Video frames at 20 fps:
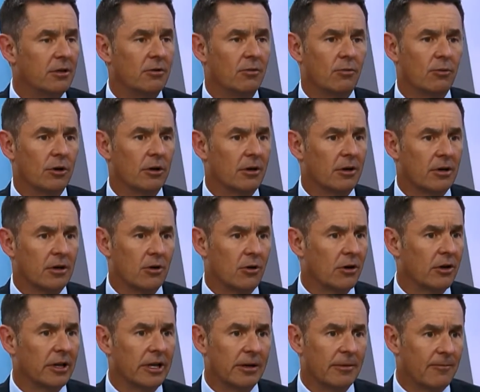We're
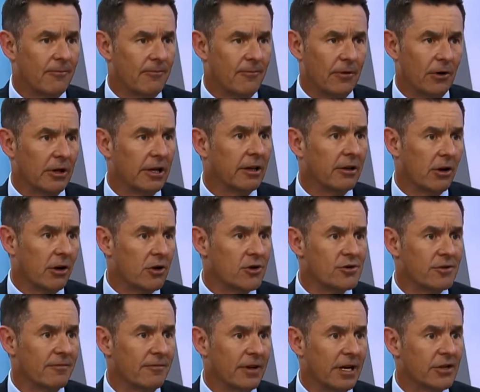currently a fairly large
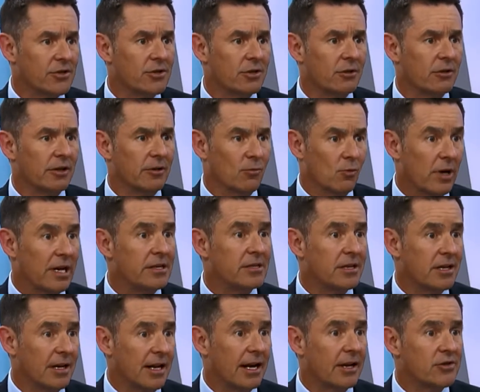investor in Waste
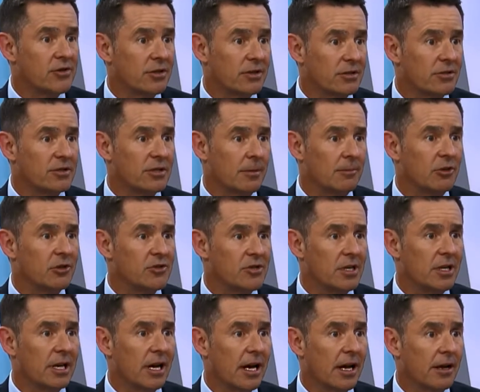Connections,
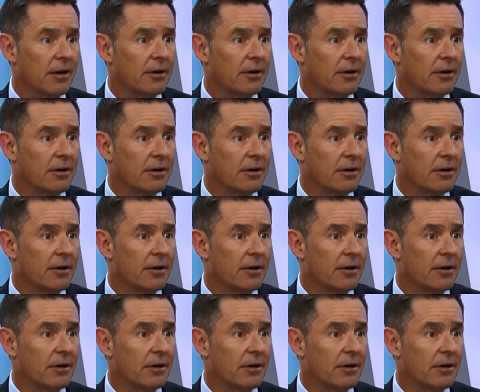WCN.